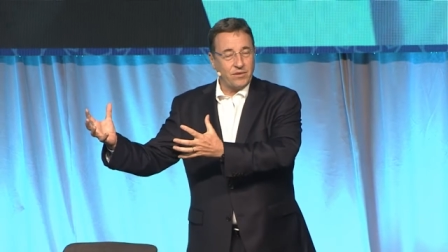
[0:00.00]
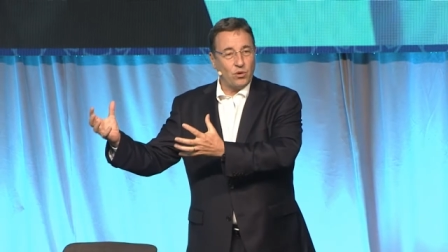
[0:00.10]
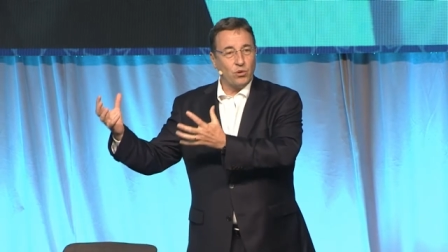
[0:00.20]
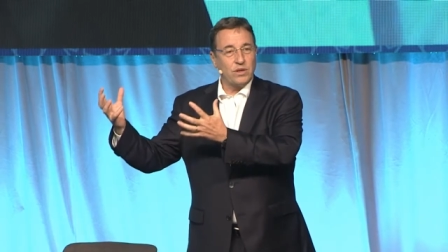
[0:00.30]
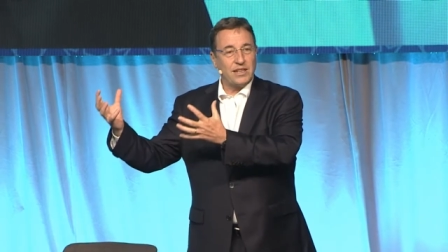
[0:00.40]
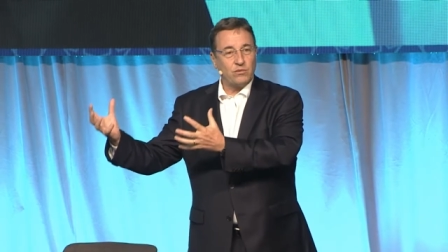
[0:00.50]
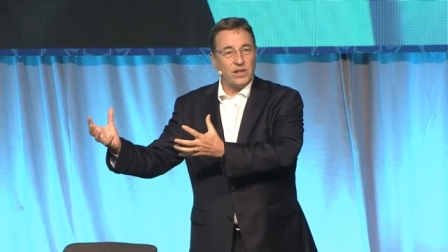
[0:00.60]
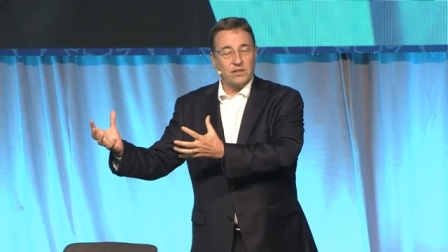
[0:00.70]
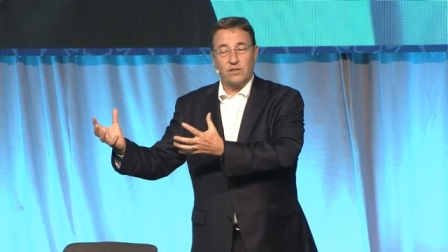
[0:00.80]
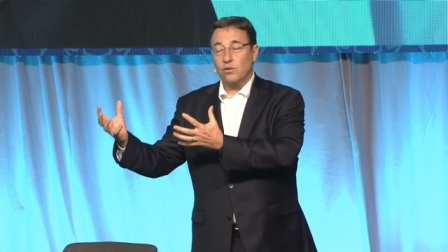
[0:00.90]
all that
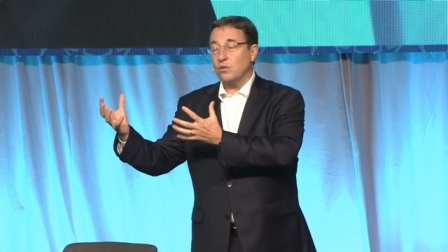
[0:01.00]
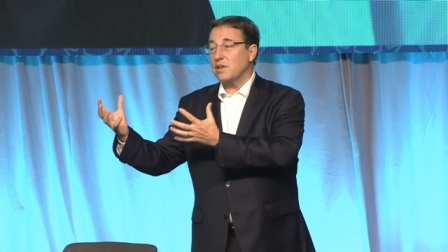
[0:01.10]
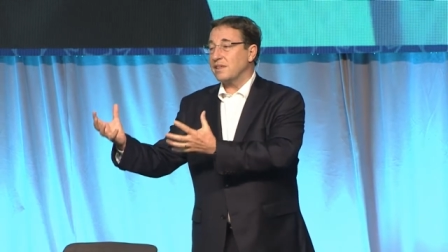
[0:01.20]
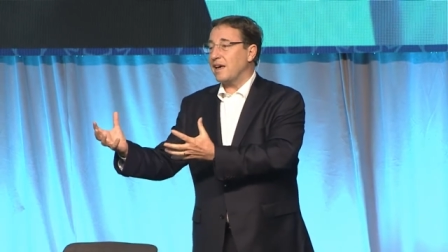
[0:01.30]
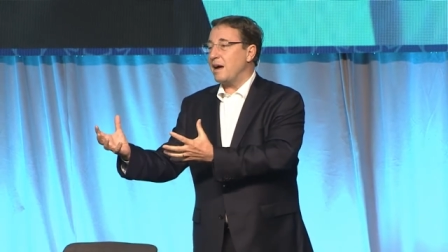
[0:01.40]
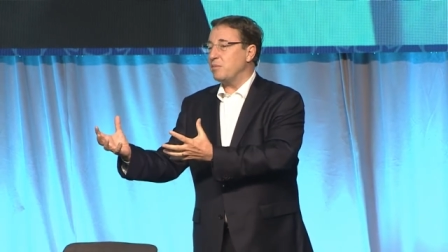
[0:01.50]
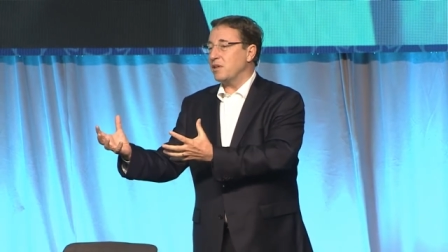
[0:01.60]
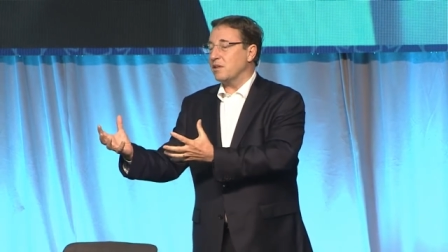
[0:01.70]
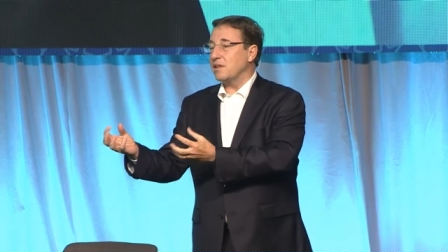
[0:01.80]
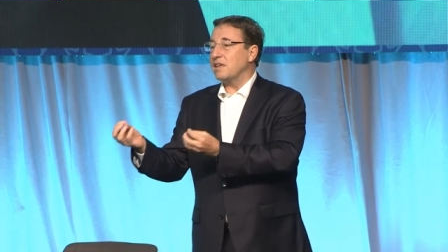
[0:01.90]
wealth, all that
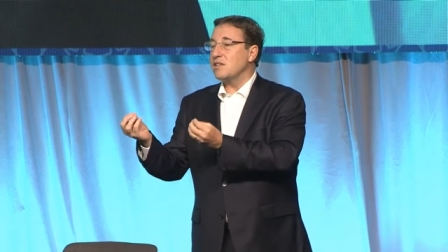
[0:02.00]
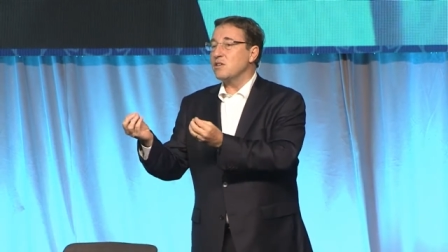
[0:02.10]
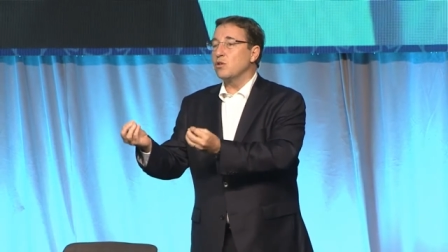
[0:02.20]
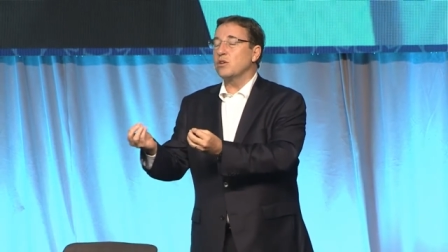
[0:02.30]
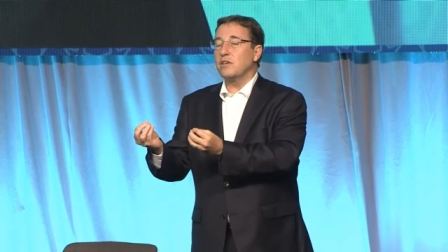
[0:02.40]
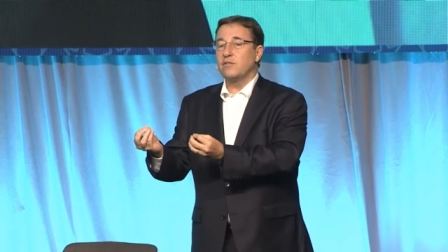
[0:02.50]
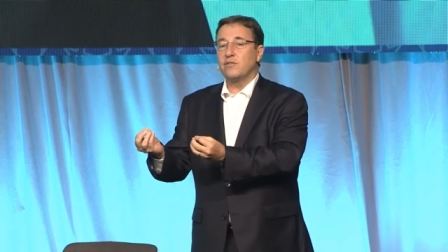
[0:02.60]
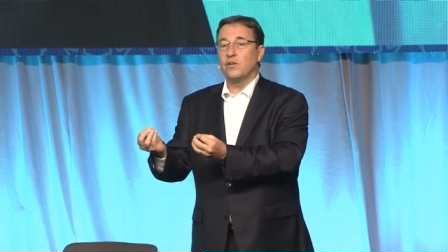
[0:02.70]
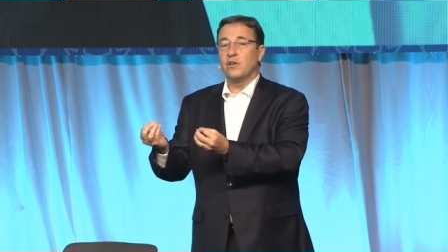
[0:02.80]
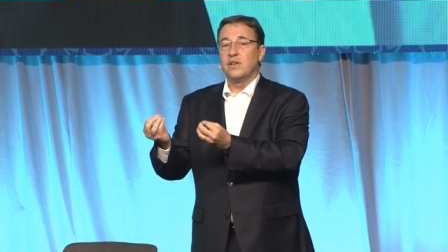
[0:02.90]
capital that is looking
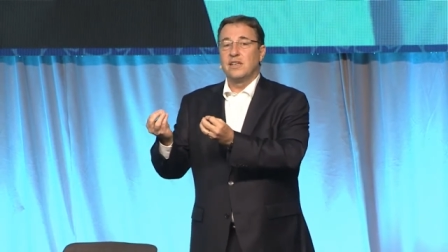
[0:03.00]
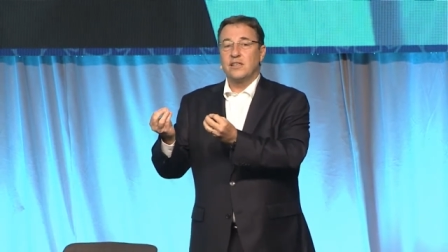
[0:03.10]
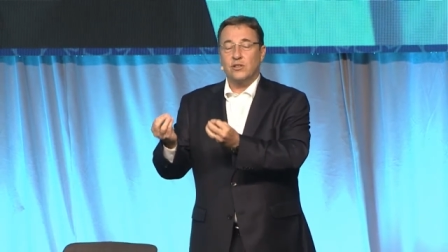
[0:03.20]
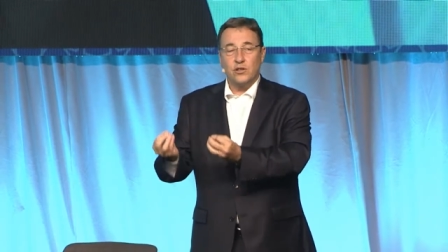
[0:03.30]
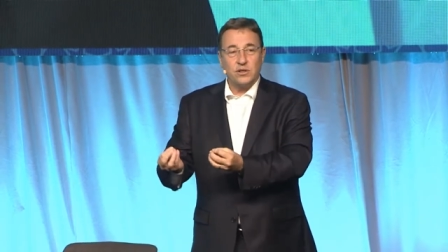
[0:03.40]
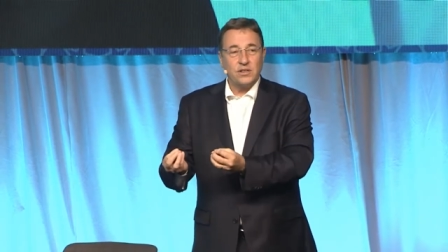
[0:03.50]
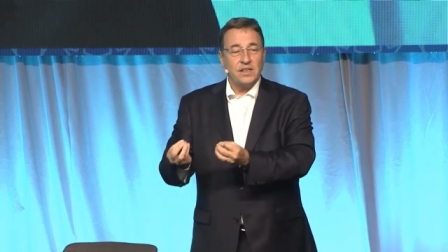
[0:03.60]
for good